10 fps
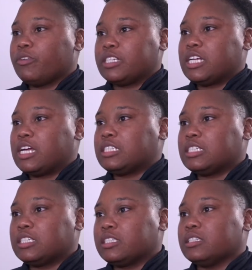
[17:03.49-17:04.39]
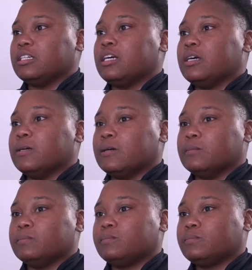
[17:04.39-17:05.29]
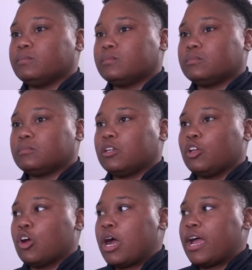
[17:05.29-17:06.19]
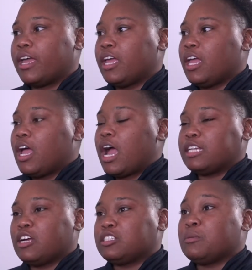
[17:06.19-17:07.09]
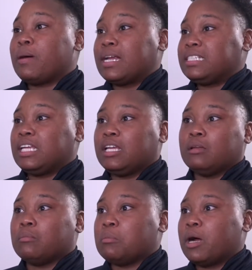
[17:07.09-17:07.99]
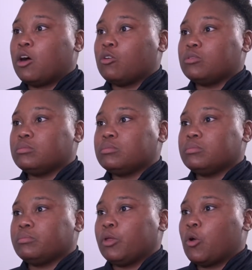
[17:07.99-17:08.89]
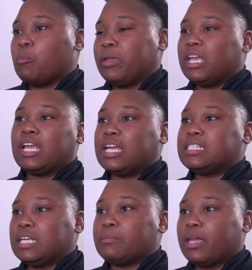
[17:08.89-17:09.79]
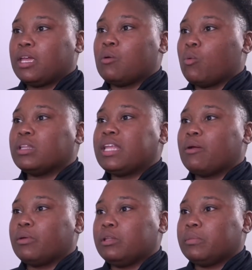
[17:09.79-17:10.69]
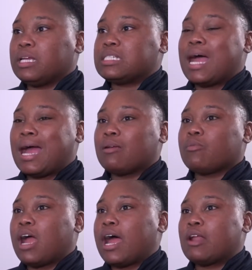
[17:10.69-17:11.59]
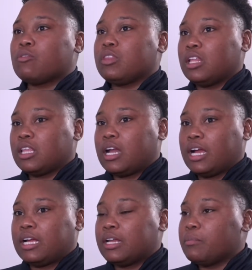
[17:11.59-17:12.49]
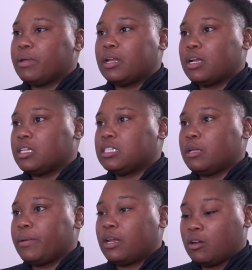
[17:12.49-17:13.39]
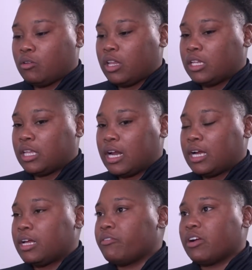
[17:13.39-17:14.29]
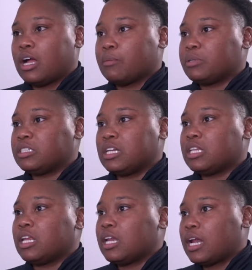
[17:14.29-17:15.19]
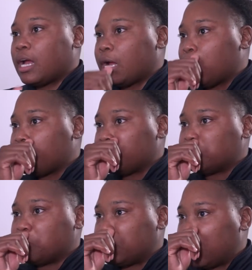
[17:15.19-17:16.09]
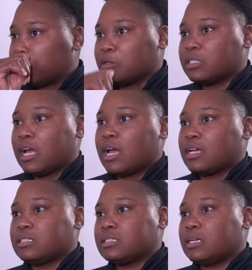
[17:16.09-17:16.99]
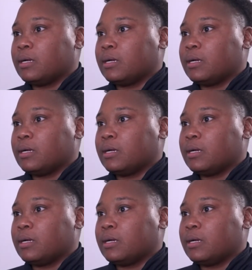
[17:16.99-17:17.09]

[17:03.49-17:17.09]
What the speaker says: fantastic. You know, I talked to my team about, you know, being a good teammate and what that really means. I don't think that I could have been a good teammate. I don't think that I could have accomplished anything that I accomplished without those guys.